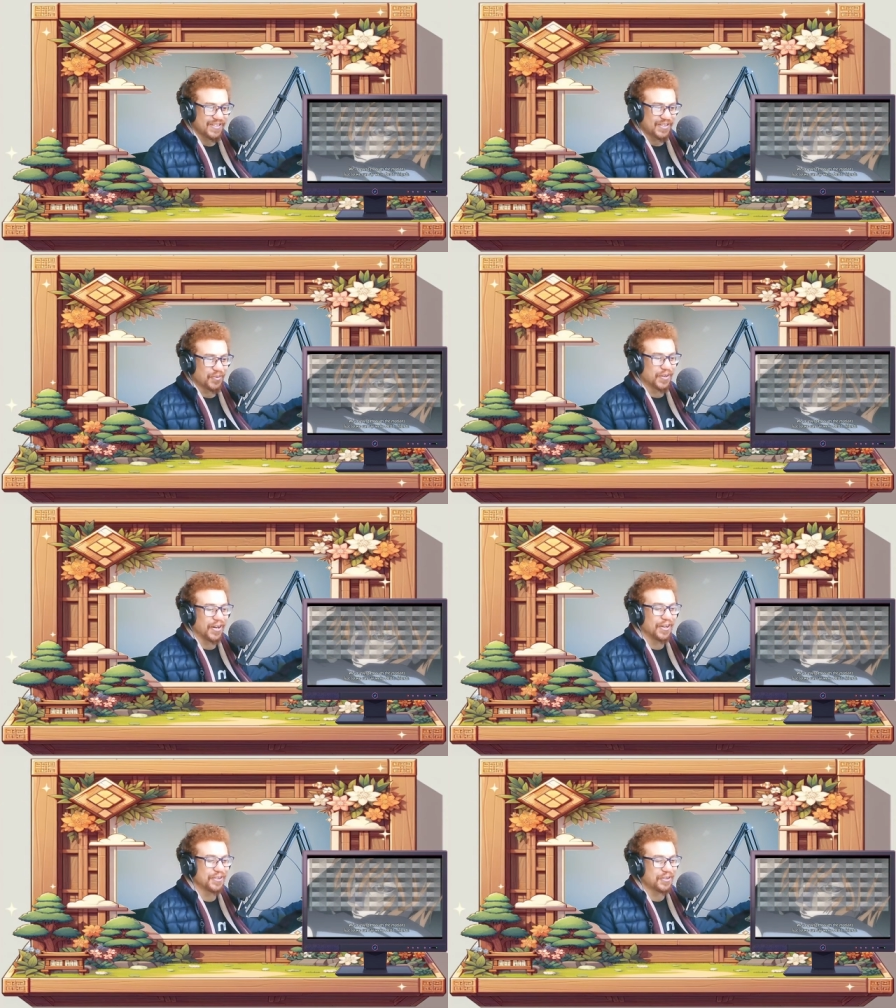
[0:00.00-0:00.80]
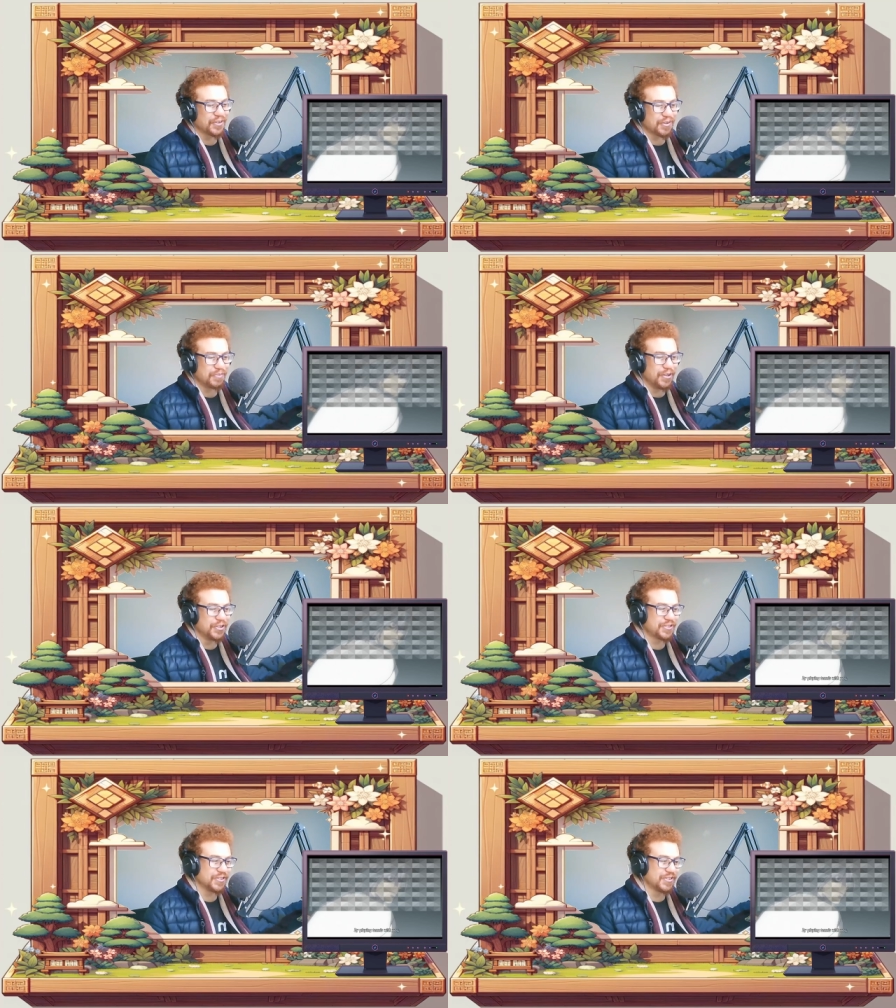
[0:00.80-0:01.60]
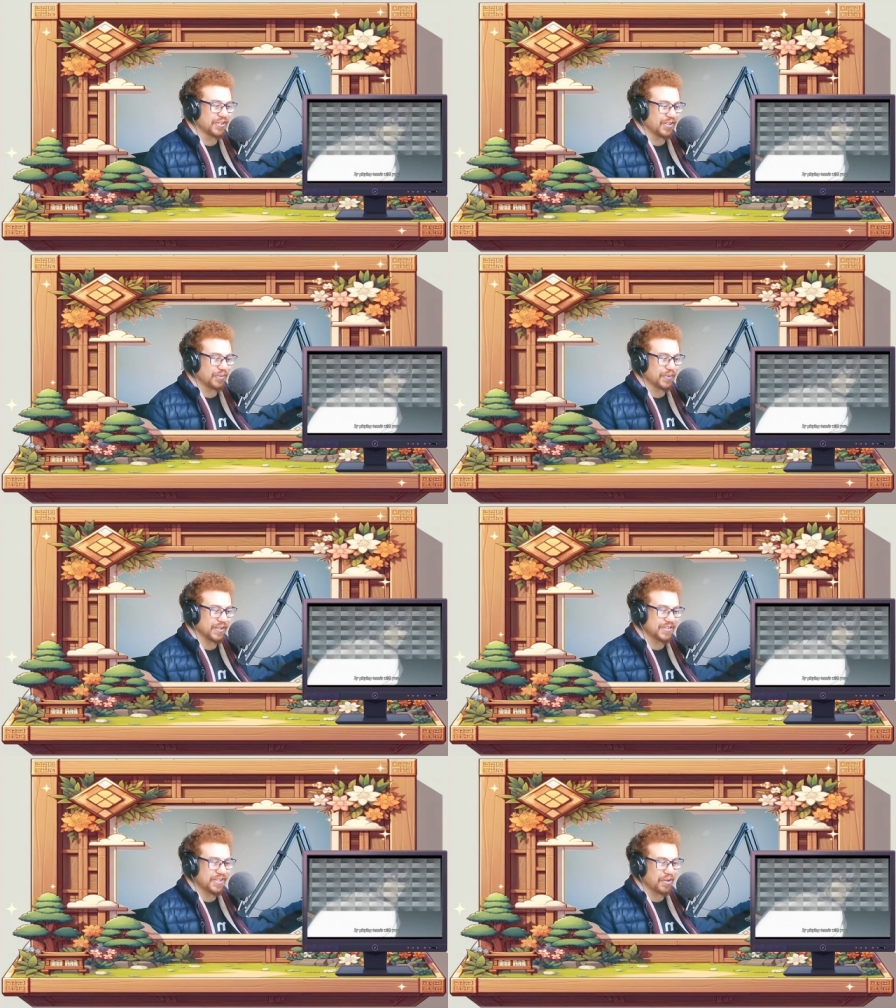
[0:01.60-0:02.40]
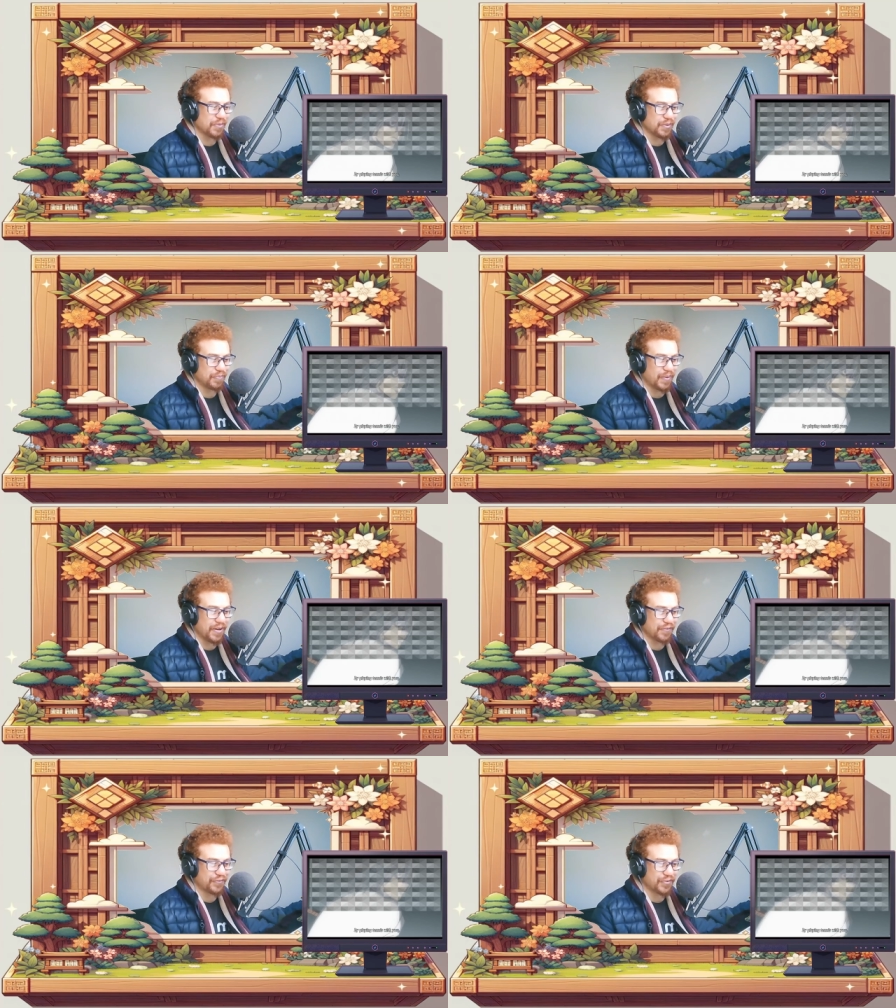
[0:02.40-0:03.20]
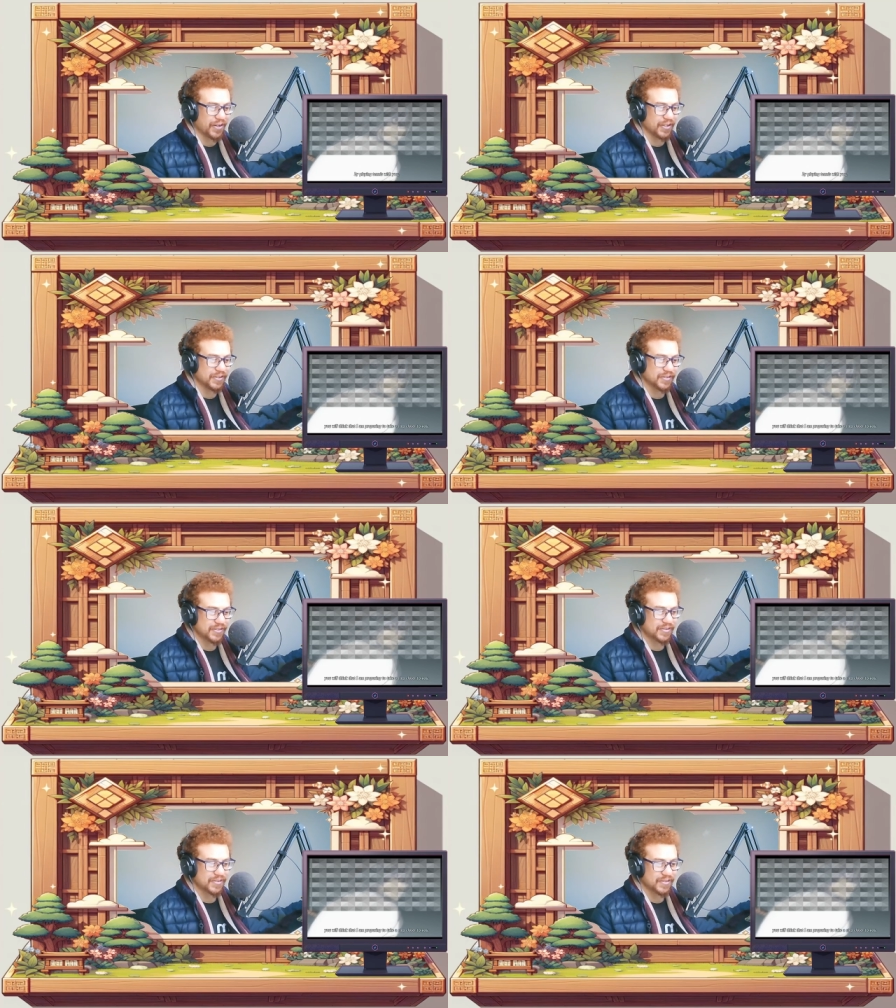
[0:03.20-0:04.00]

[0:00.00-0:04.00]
We're going through the motions so that we can say we're better friends.